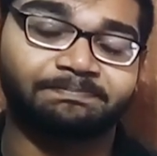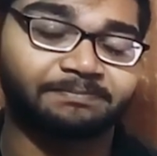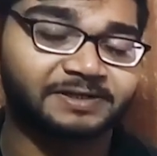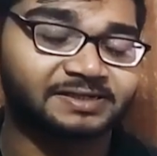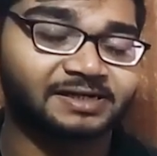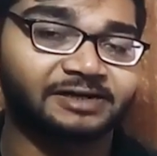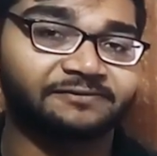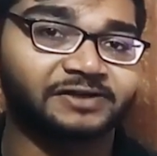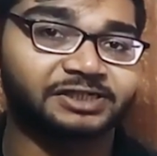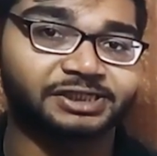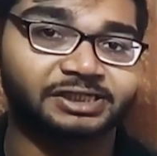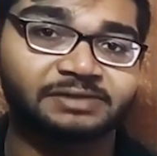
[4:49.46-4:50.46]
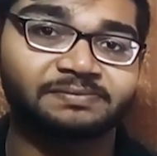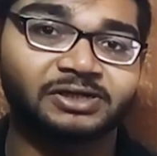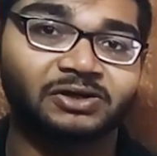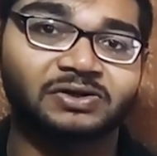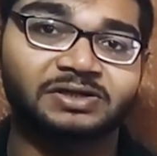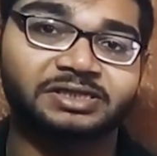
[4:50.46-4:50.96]
personal identification number,
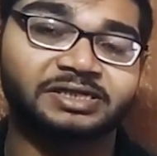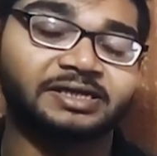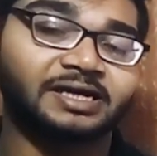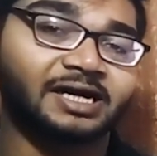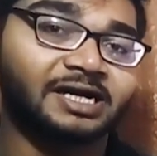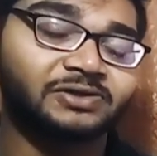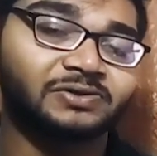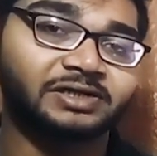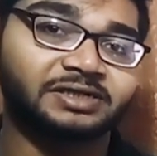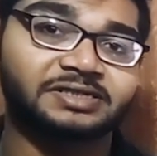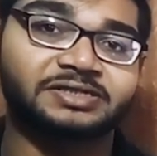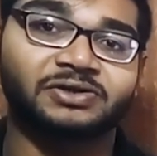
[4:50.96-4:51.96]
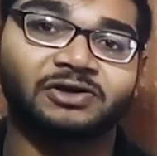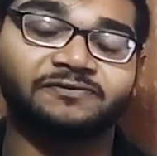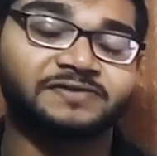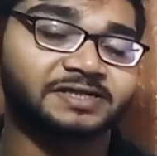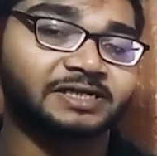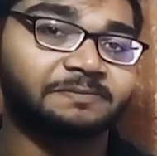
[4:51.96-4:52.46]
or the cardholder is not
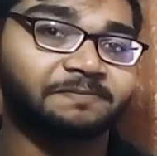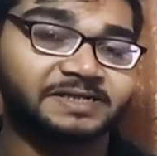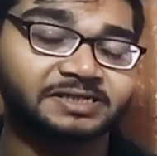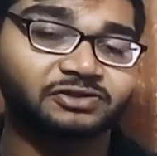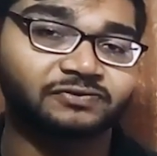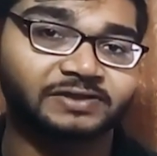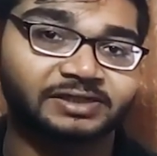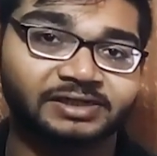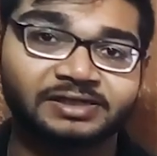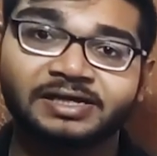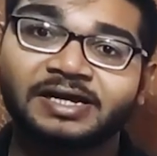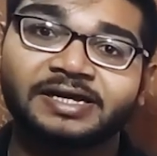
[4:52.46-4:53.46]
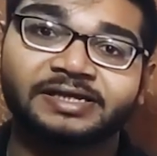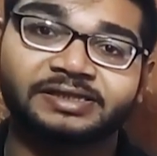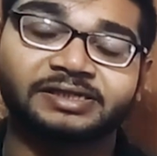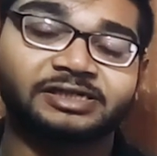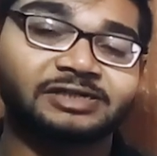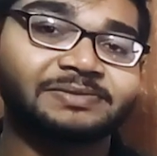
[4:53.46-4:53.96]
physically present over there,
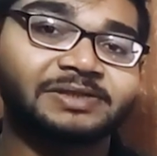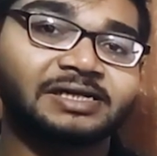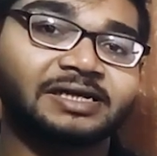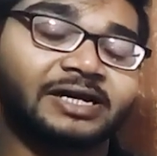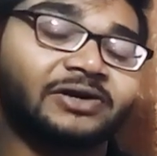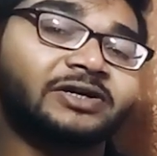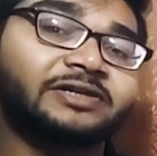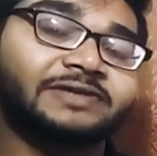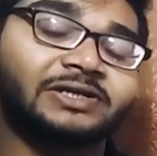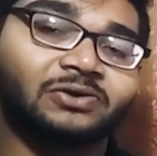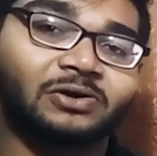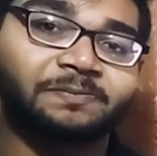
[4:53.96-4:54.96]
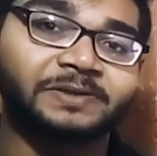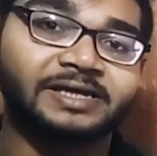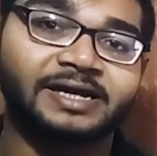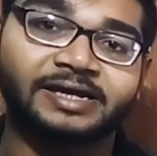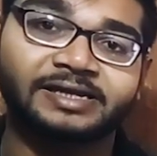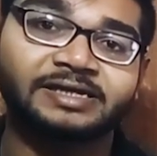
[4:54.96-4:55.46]
the terminal cannot even
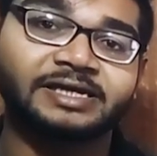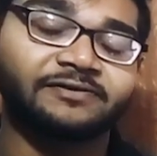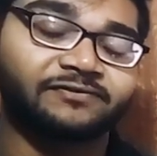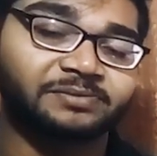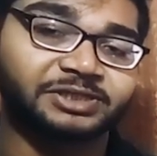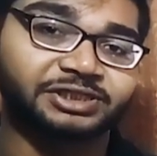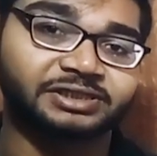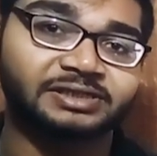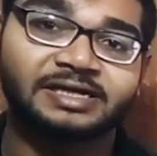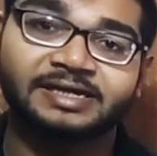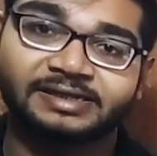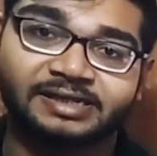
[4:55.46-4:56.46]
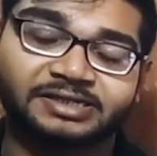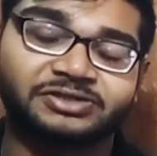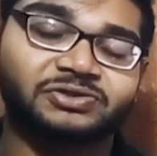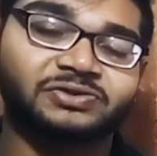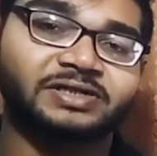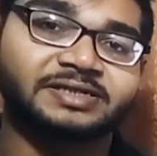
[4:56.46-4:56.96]
copy any information that is
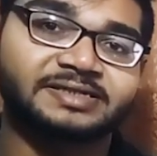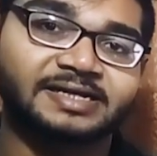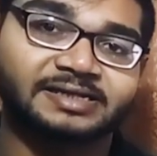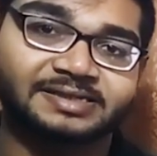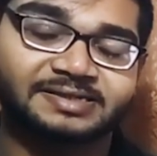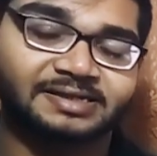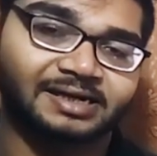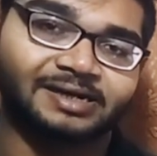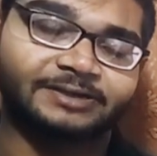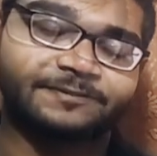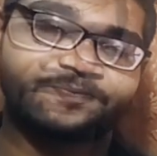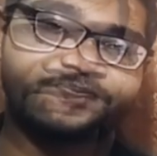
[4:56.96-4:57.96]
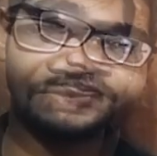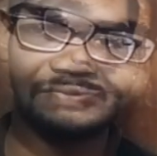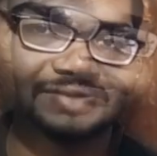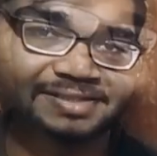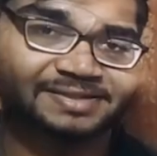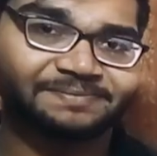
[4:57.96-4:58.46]
stored inside this card.
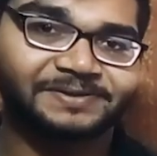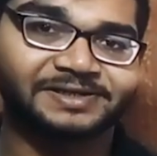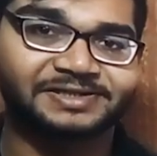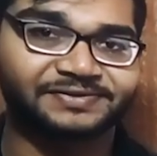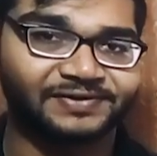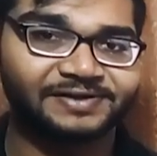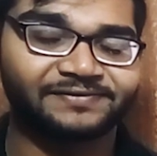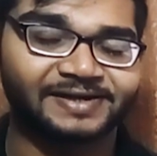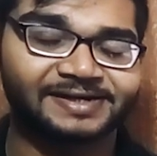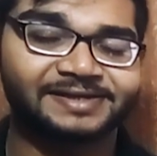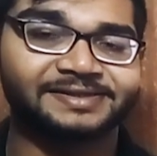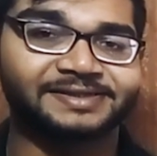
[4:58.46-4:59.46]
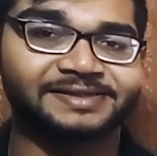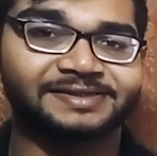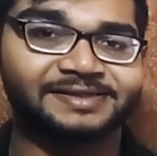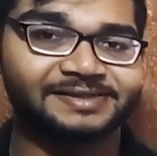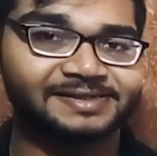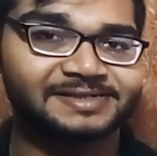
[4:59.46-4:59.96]
Once the PIN is verified, the
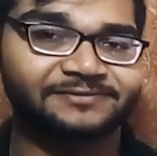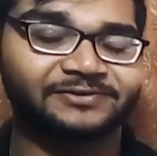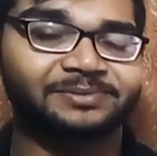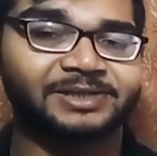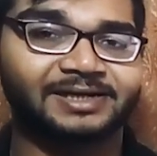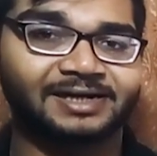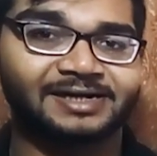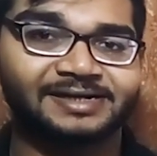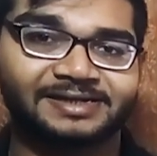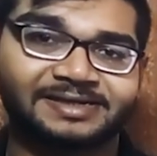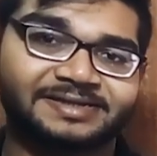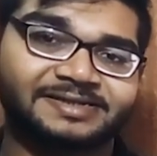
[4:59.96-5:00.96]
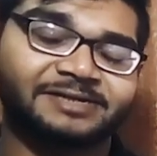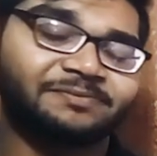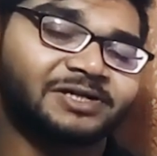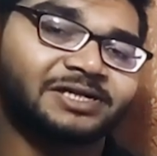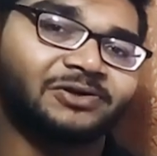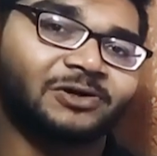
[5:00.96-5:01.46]
details from the card is
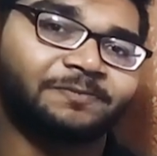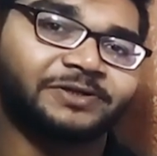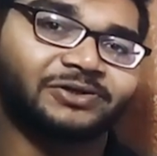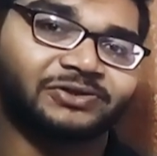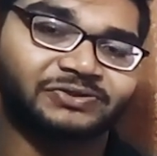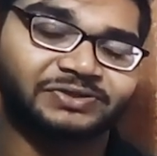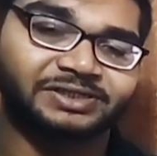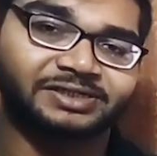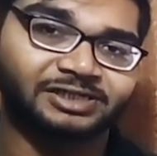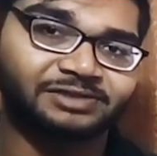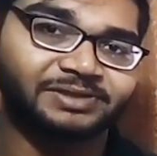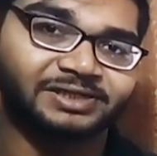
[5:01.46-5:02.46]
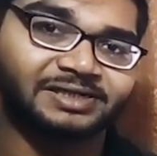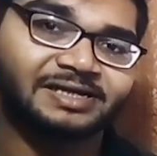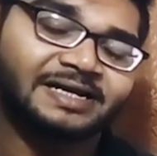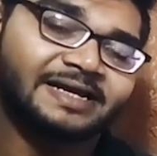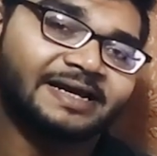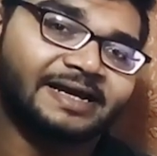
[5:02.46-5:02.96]
temporarily copied onto the terminal,
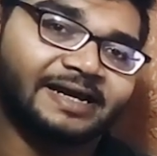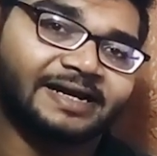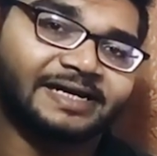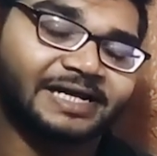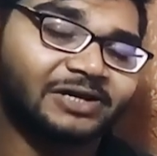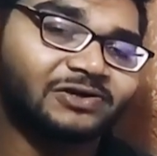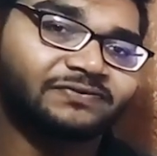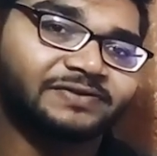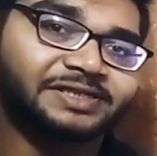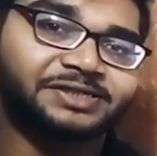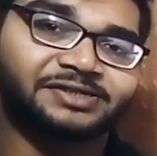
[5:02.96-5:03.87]
and along with the